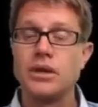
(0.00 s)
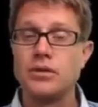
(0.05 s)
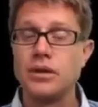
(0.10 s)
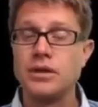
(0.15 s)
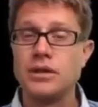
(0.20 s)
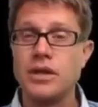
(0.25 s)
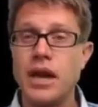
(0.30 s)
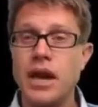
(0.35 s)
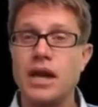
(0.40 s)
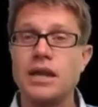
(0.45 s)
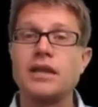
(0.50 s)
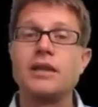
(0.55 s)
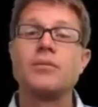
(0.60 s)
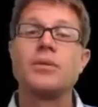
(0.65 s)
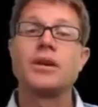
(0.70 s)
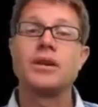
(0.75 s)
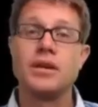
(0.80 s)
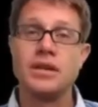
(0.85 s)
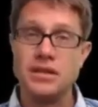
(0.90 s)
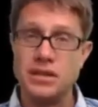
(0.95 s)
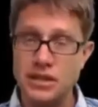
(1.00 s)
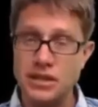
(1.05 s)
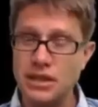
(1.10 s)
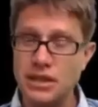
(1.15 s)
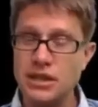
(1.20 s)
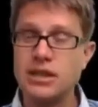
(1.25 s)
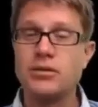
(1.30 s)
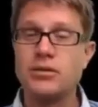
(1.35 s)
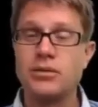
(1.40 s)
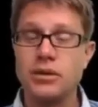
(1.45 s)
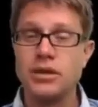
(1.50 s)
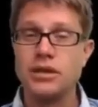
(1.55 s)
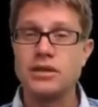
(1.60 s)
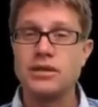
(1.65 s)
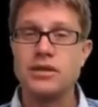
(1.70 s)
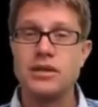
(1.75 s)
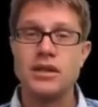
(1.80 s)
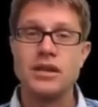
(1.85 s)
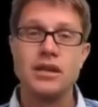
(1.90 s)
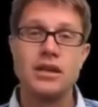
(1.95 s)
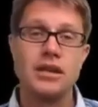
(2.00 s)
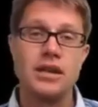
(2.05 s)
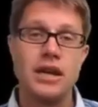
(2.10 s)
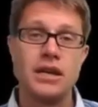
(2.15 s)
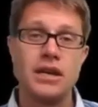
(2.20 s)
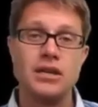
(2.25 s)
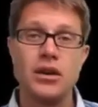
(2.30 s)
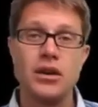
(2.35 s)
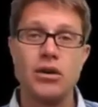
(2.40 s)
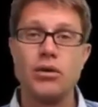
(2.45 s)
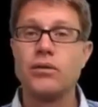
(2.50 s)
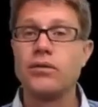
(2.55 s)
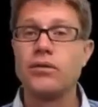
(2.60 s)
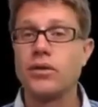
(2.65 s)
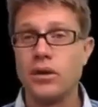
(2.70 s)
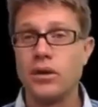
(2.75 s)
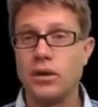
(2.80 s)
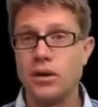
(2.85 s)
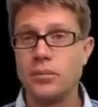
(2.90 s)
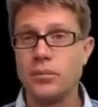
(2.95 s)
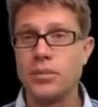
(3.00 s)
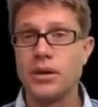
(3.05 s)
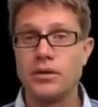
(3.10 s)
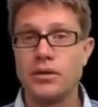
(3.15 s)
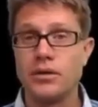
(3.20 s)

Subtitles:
we increase that, then we're going to decrease the overall